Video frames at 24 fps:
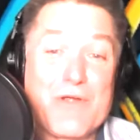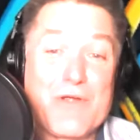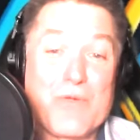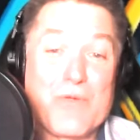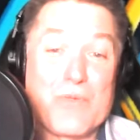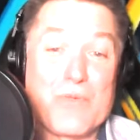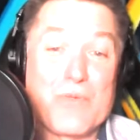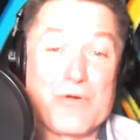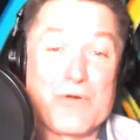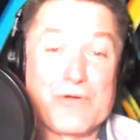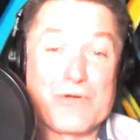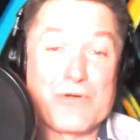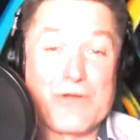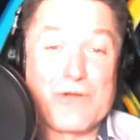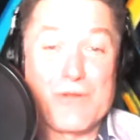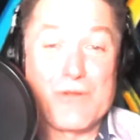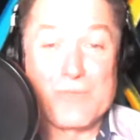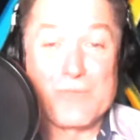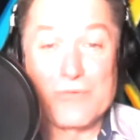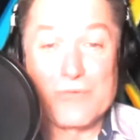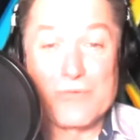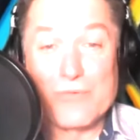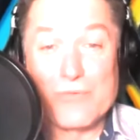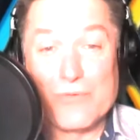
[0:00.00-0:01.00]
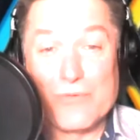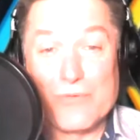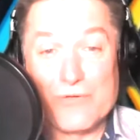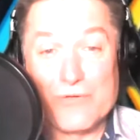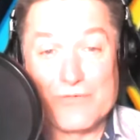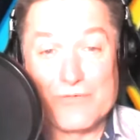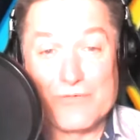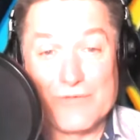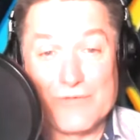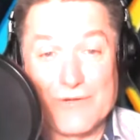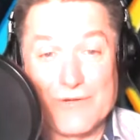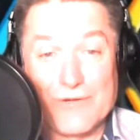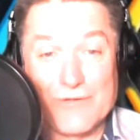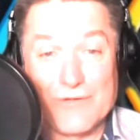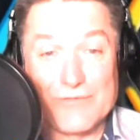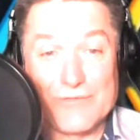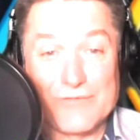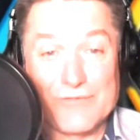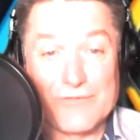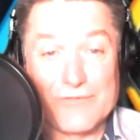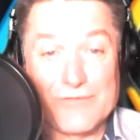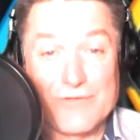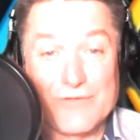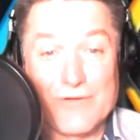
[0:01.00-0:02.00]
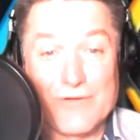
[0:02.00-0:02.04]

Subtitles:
where Dumbledore says,